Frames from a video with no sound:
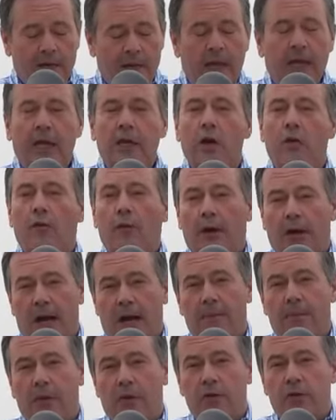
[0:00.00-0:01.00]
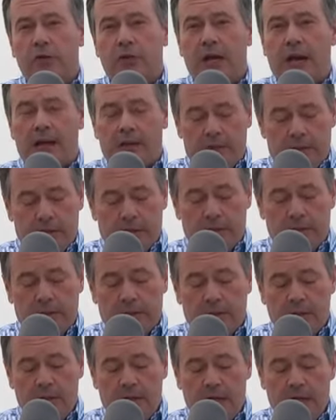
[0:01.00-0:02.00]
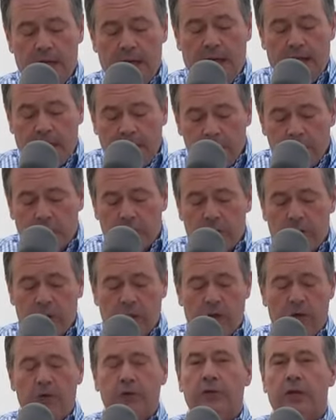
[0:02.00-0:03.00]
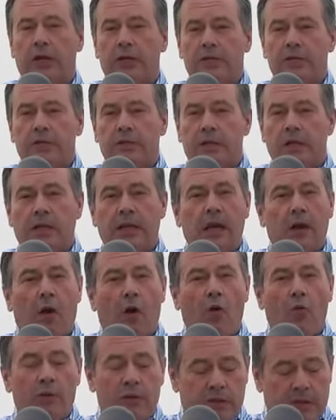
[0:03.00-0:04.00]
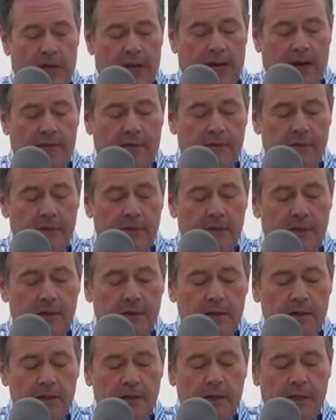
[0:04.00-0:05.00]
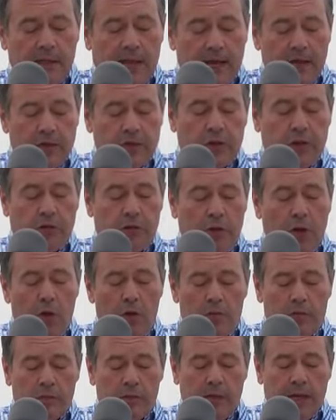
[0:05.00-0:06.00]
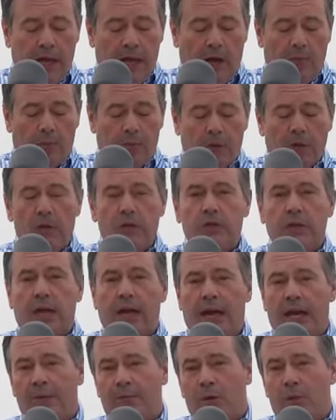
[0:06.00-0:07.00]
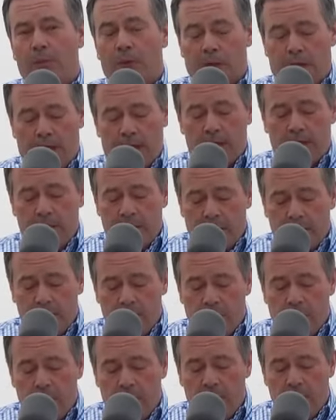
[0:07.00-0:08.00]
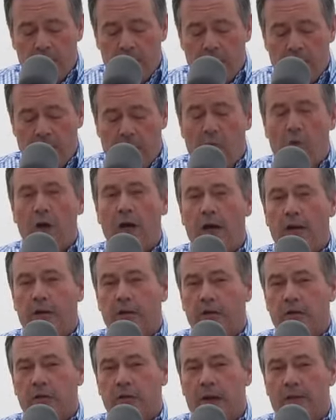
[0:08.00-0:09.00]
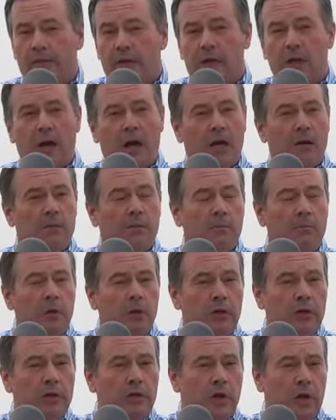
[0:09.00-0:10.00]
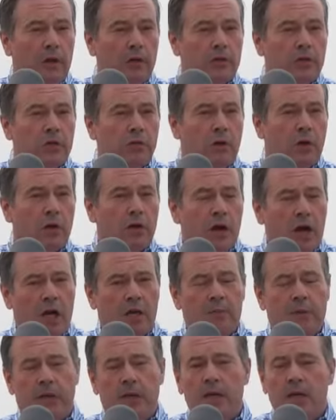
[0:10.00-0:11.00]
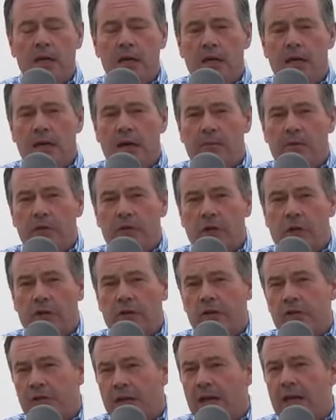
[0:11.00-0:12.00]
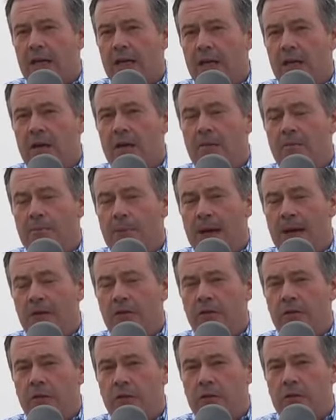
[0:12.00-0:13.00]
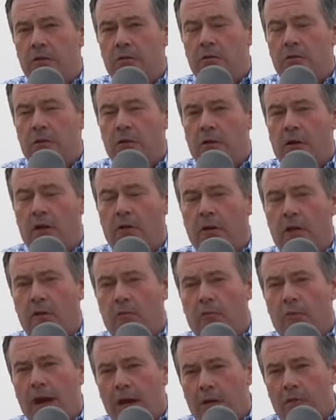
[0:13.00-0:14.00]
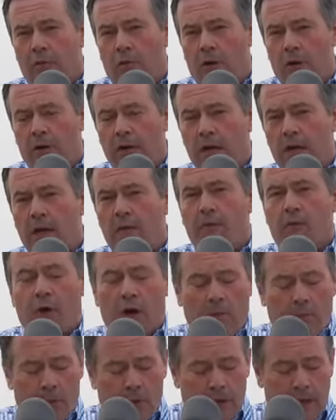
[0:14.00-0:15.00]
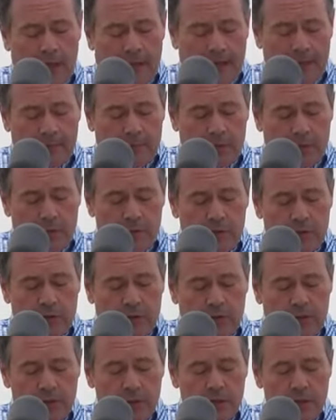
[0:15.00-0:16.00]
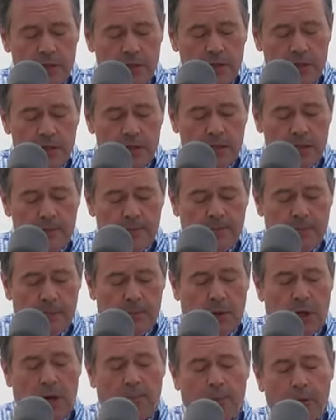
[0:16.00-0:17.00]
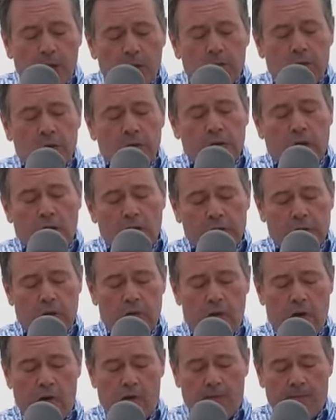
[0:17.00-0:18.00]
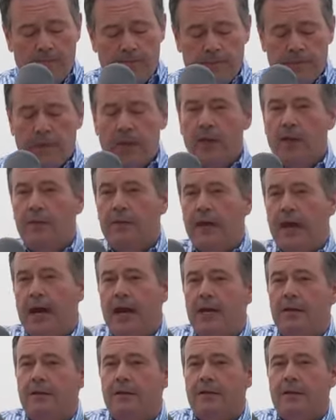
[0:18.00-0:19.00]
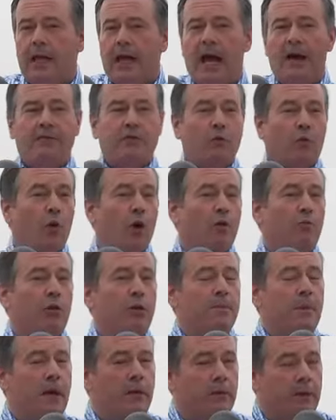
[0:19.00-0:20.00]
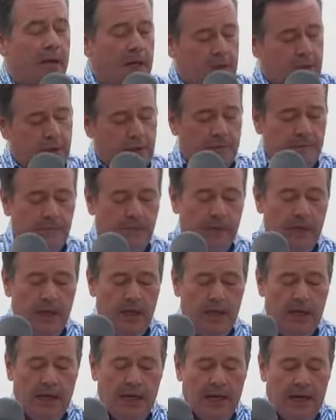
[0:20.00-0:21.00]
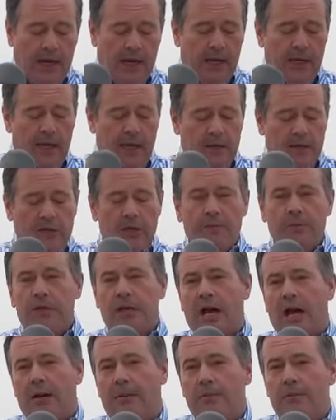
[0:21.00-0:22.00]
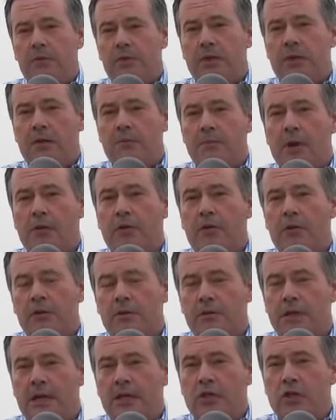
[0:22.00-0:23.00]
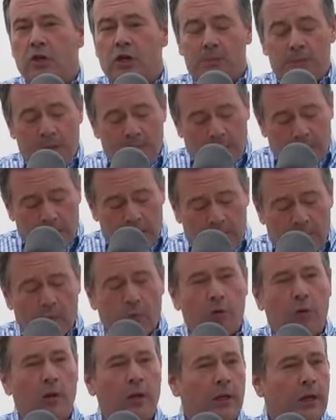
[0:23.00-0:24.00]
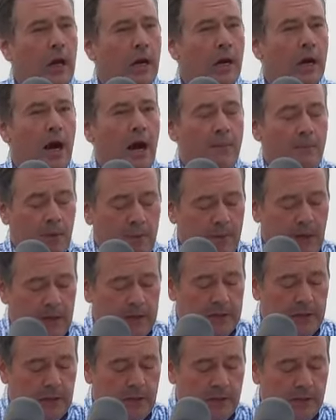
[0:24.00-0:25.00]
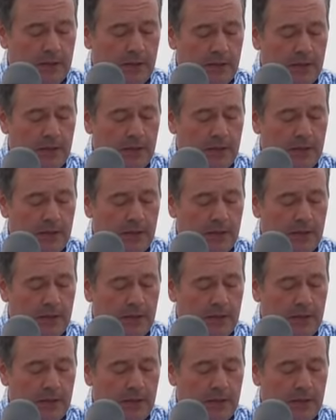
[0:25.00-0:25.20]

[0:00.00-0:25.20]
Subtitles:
they can overcome those challenges. and history shows us that they always have. Last year alone, Alberta's animal production contributed $479 million to our economy, and we saw the second best year in record for Alberta ag producers. But our producers also know that they have to work with Mother Nature, and that sometimes Mother Nature can be pretty brutal and uncompromising.